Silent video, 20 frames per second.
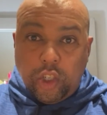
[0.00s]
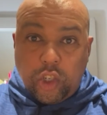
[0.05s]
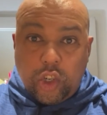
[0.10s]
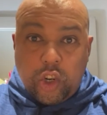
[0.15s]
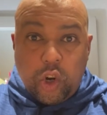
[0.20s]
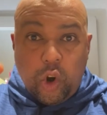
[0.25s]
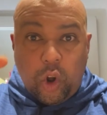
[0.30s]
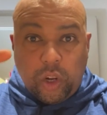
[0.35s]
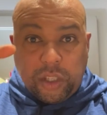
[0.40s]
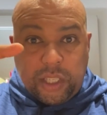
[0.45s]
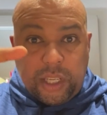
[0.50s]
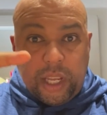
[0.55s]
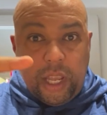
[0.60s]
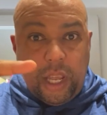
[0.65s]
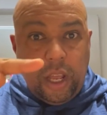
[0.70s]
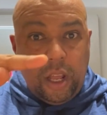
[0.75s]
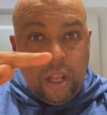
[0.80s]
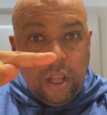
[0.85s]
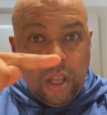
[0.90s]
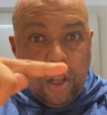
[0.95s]

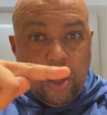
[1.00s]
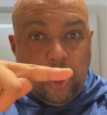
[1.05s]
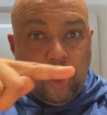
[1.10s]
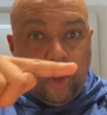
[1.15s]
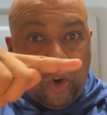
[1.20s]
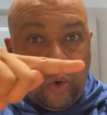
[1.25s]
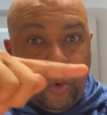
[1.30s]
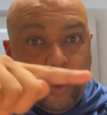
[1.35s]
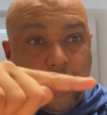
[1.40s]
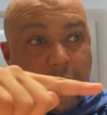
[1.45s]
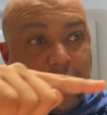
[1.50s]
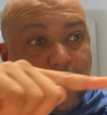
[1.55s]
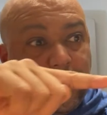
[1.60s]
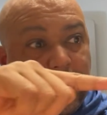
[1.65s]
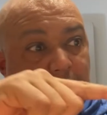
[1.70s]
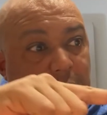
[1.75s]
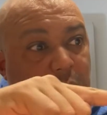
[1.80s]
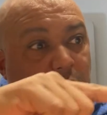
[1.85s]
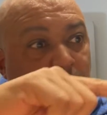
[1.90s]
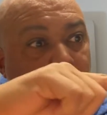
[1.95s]
trotting through the
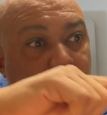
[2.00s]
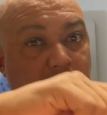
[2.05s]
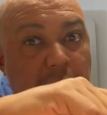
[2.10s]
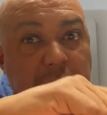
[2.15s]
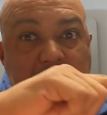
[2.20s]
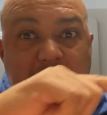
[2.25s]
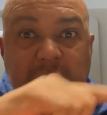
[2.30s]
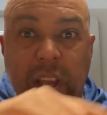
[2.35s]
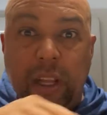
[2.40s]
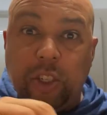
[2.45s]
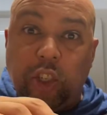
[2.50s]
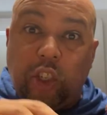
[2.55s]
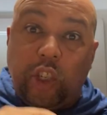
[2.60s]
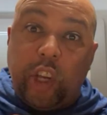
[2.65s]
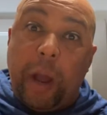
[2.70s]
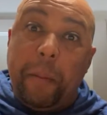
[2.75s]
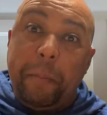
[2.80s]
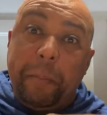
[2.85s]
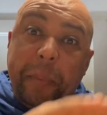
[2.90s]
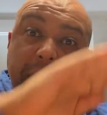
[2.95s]
center of the field,
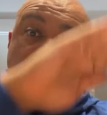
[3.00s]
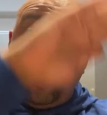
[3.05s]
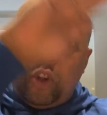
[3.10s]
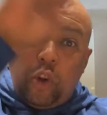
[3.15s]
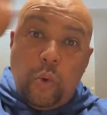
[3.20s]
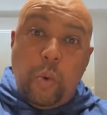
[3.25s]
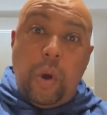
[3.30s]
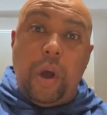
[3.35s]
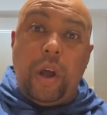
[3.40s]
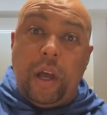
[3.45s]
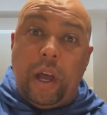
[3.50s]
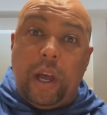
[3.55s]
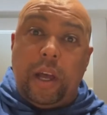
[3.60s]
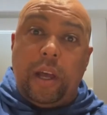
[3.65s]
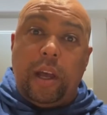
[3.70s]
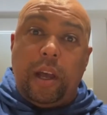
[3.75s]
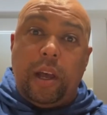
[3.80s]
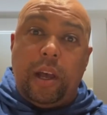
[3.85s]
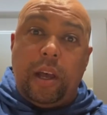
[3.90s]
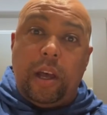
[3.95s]
jumping through
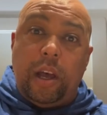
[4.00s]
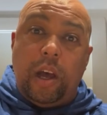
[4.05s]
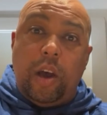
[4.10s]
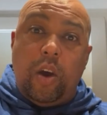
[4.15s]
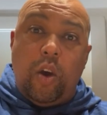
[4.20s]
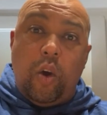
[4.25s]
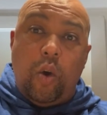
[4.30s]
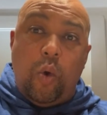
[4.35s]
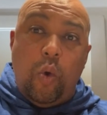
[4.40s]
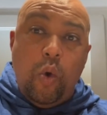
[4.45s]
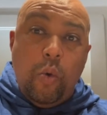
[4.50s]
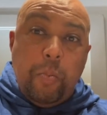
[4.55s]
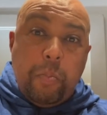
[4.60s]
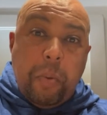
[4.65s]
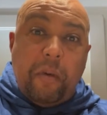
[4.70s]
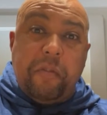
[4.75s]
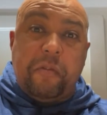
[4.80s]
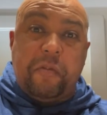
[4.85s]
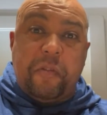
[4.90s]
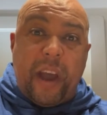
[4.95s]
a
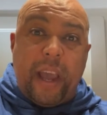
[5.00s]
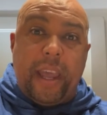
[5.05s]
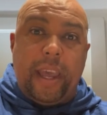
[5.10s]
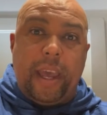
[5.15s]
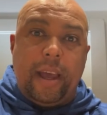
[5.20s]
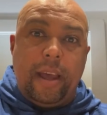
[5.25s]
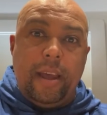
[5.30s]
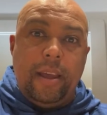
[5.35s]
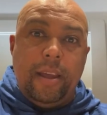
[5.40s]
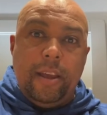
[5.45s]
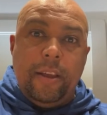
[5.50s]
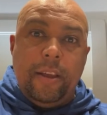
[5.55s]
hoop of fire,